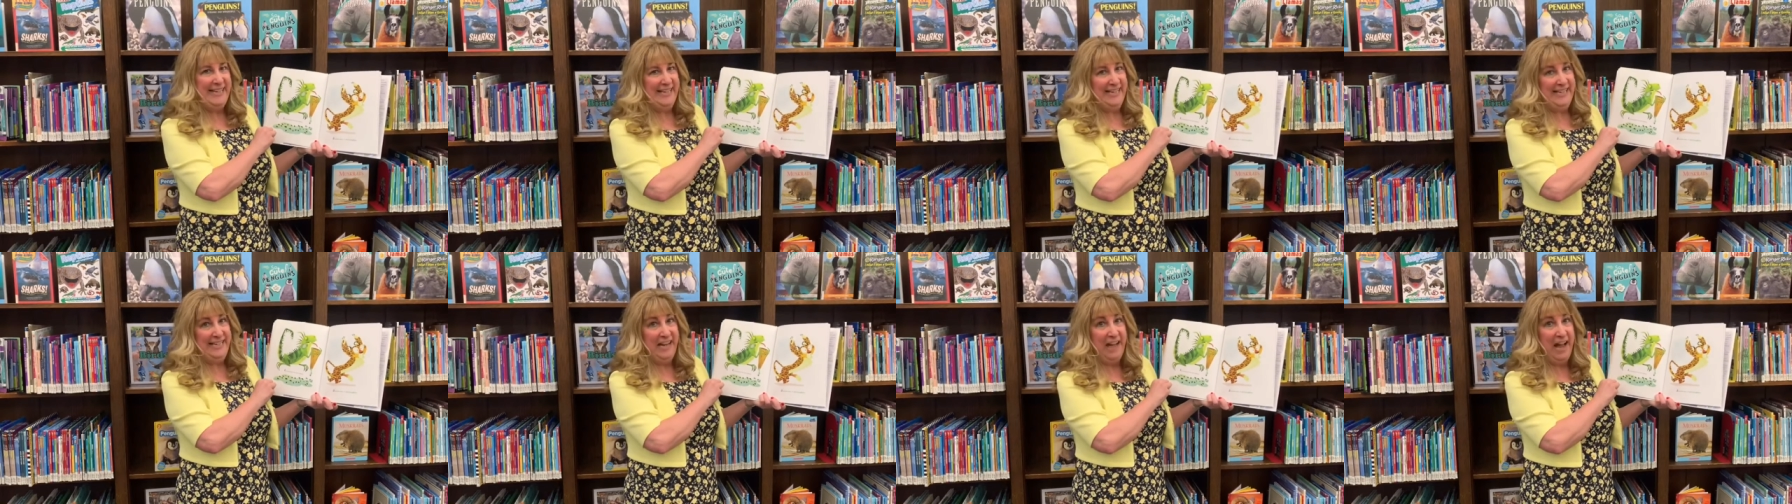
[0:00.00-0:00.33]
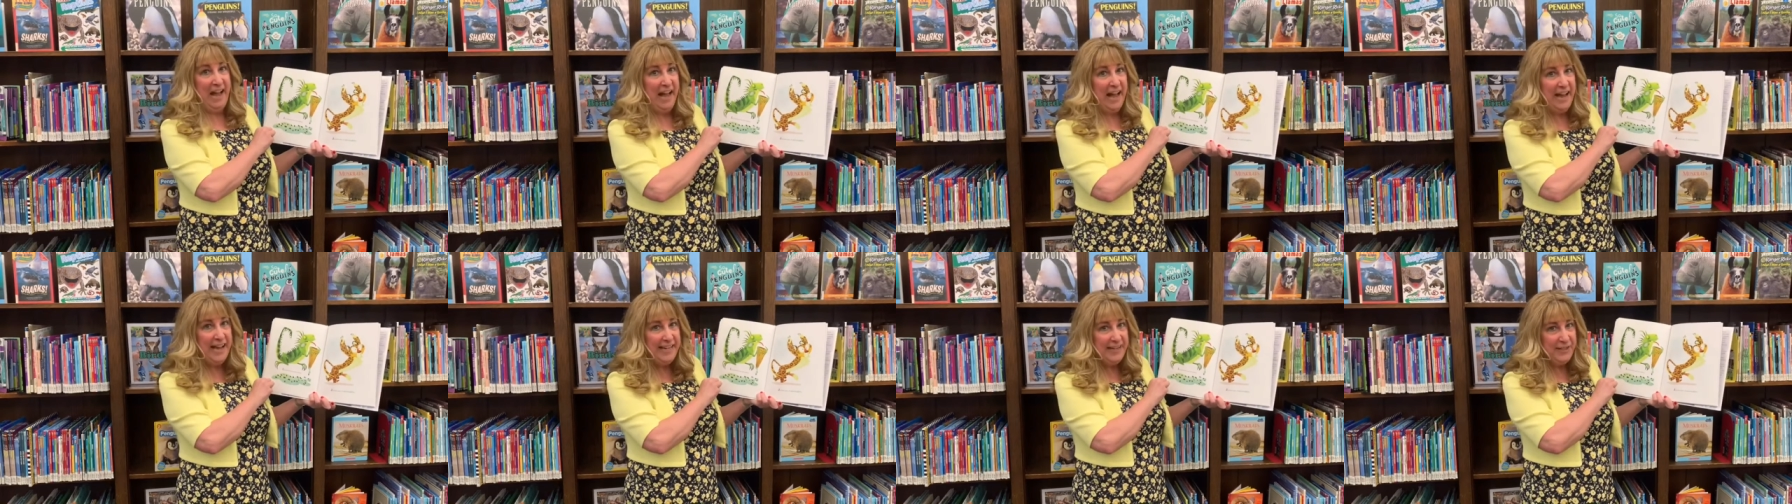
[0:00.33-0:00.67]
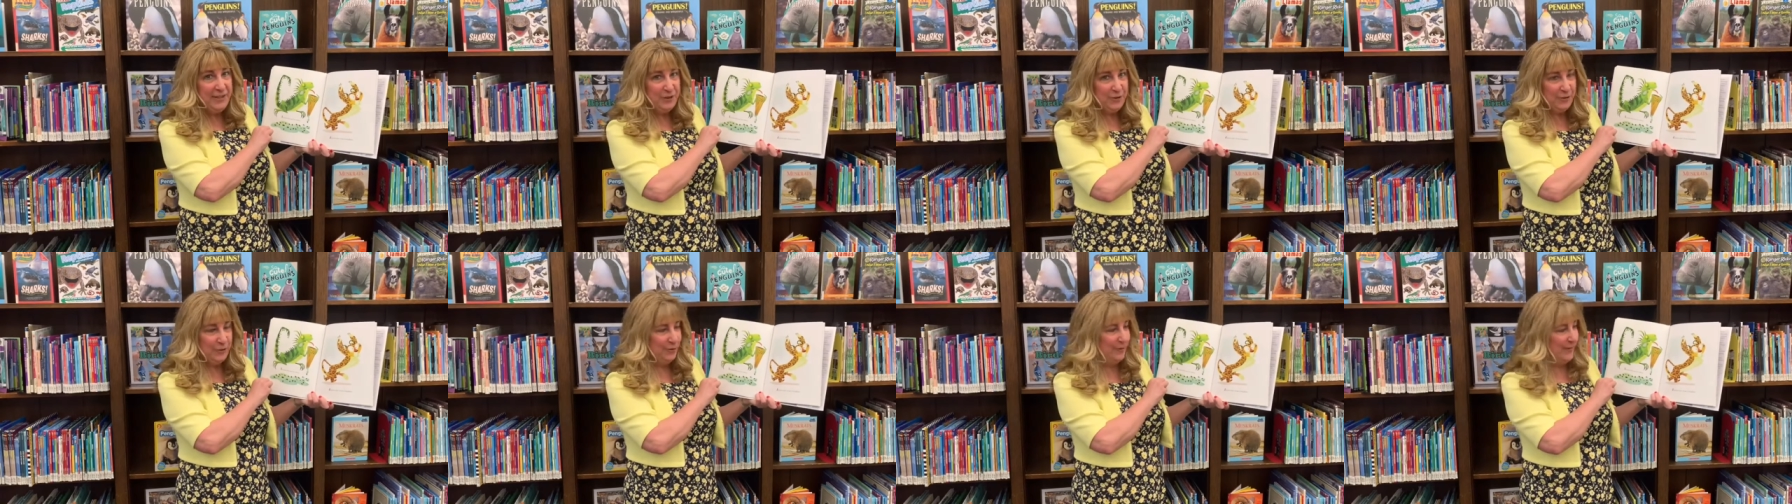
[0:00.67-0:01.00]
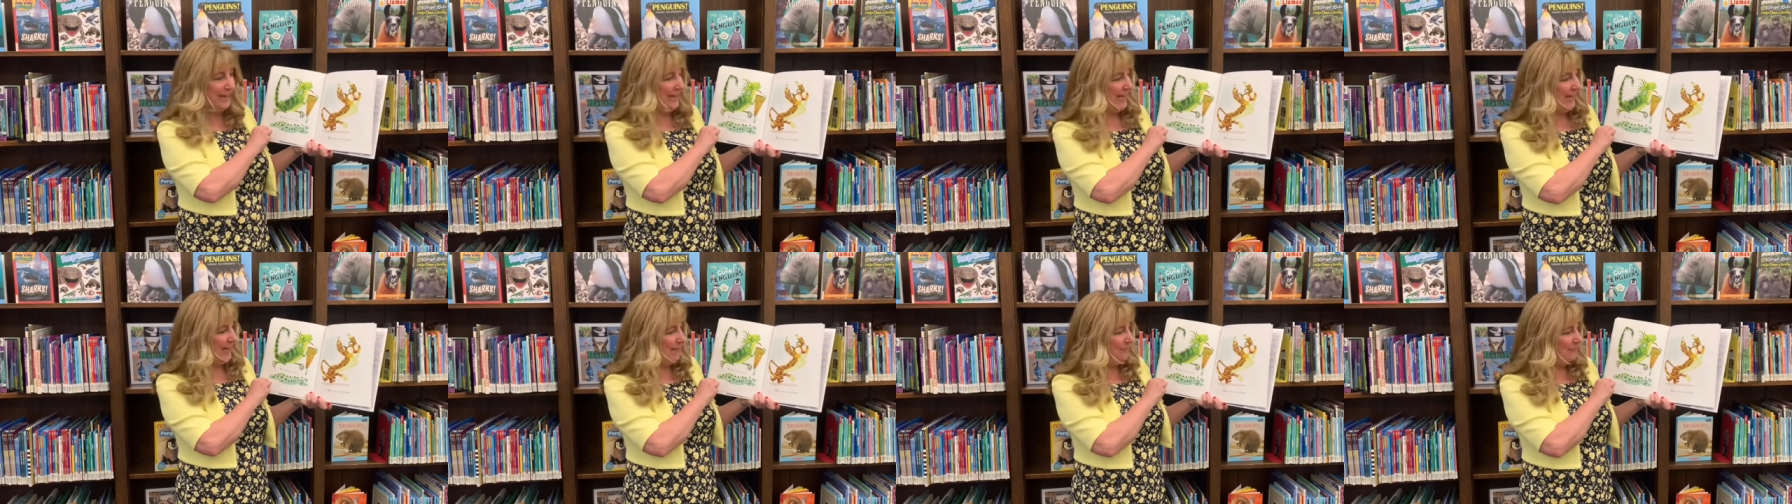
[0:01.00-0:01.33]
eat ice
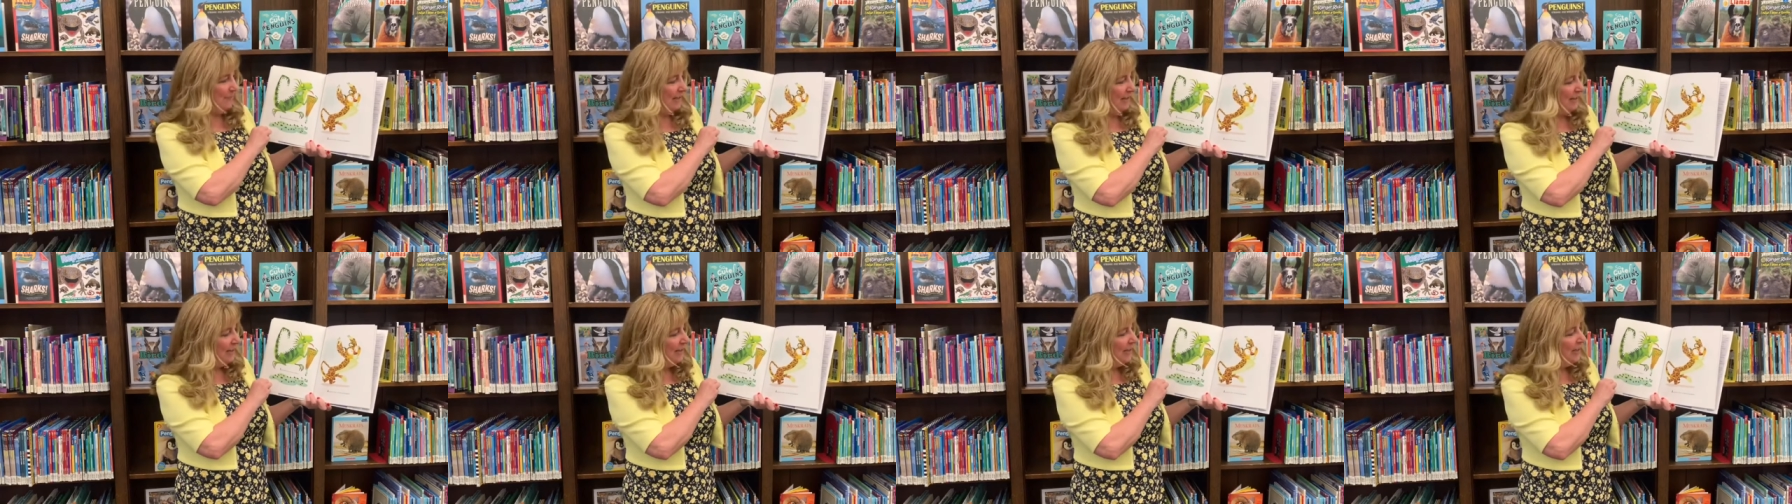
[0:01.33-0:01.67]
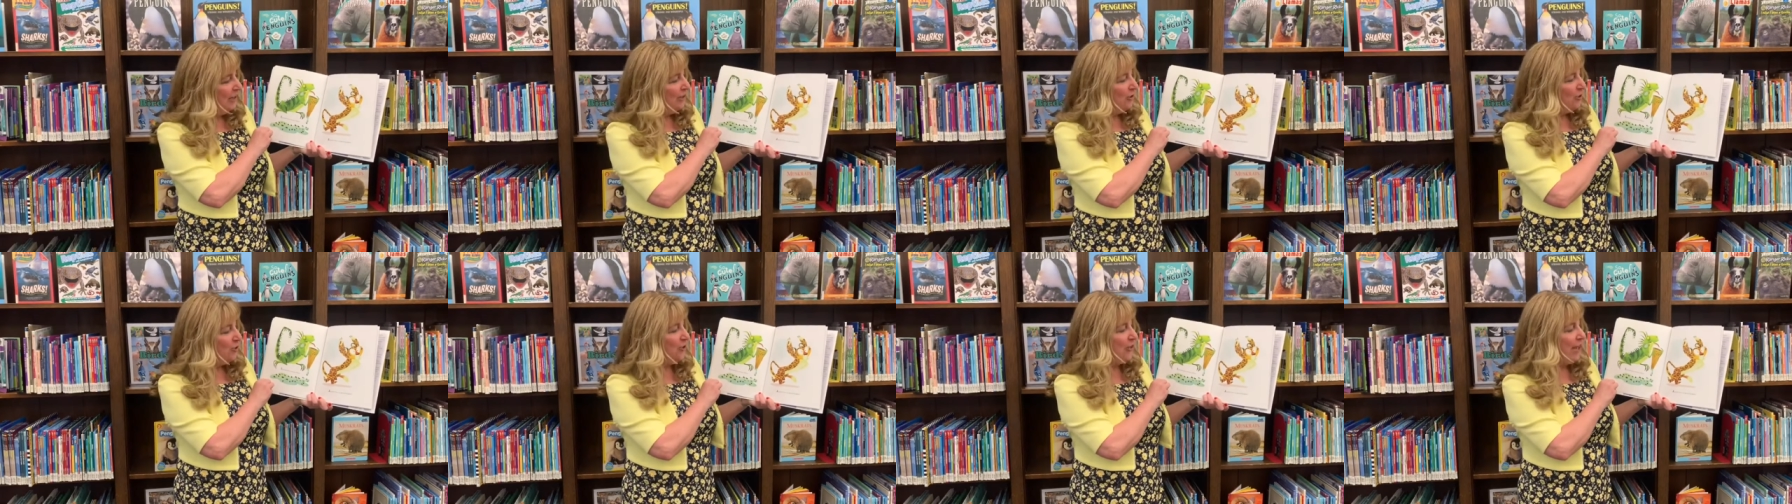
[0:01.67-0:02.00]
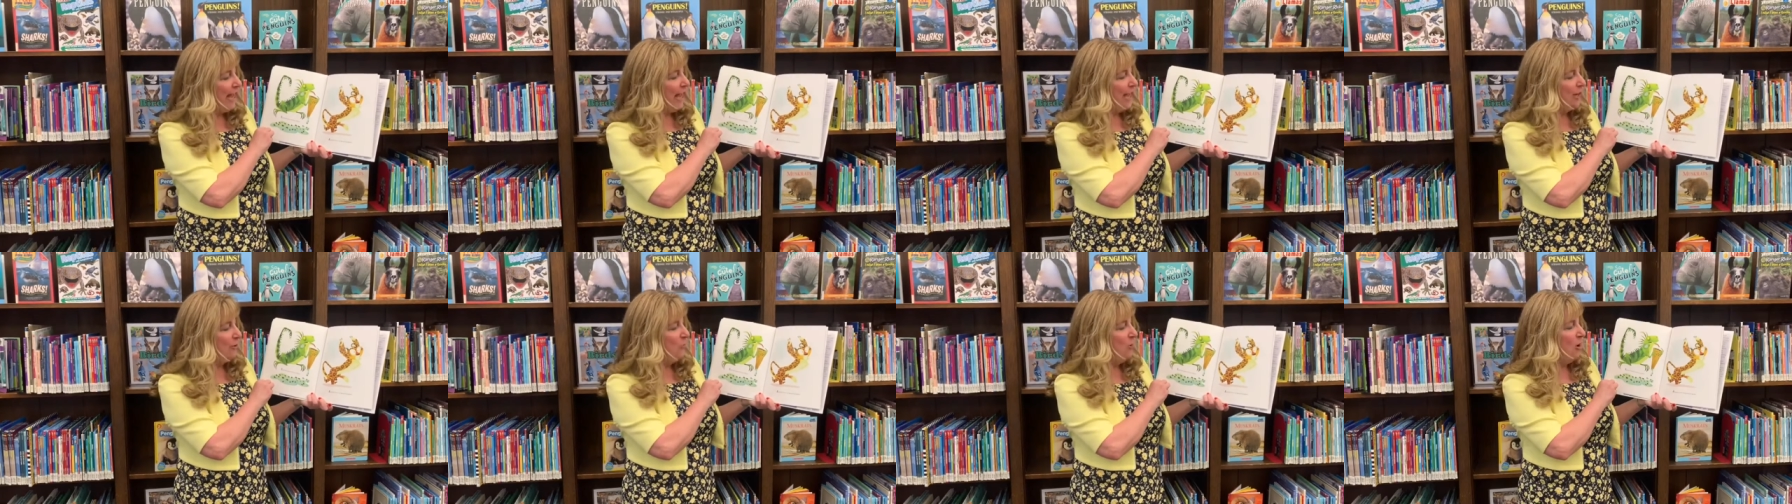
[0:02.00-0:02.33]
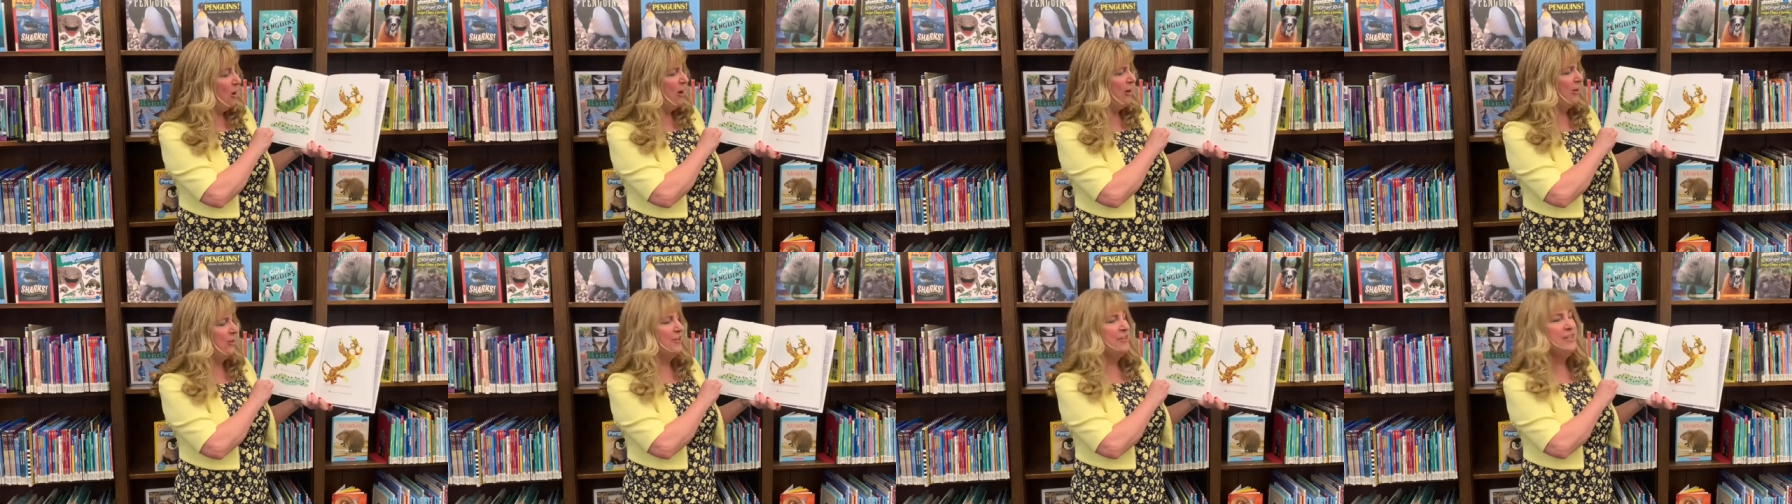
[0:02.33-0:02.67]
cream.
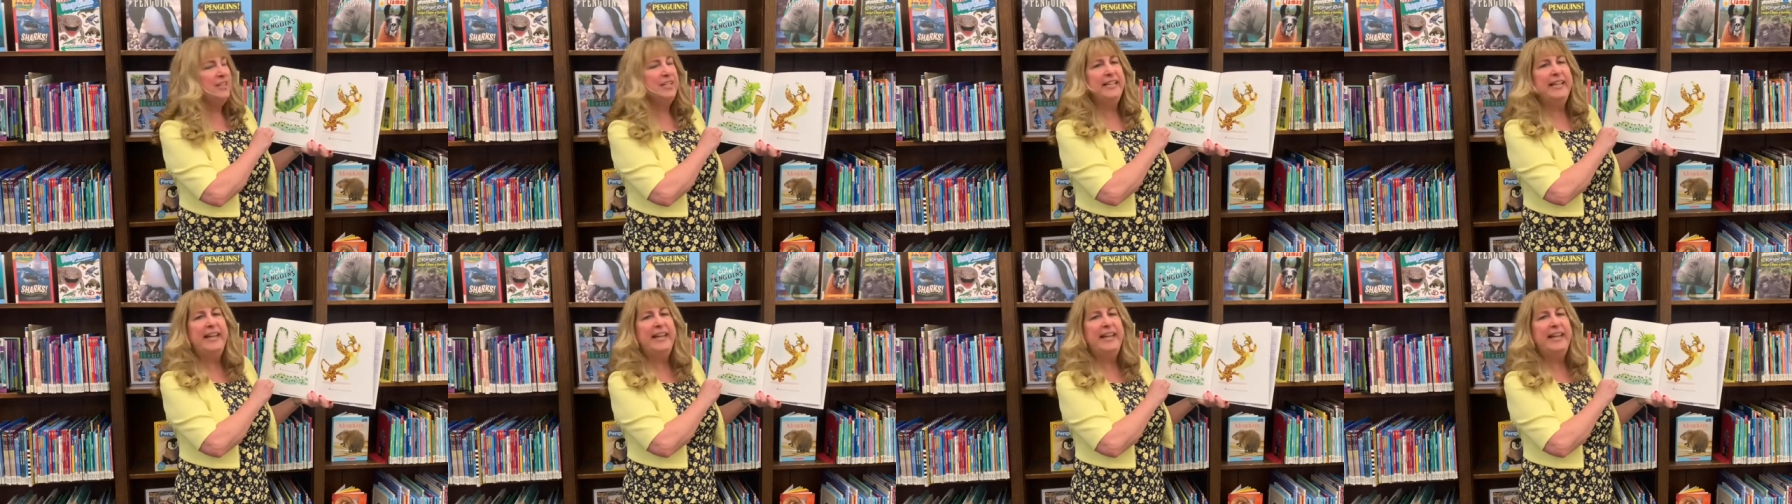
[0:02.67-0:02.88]
Jaguars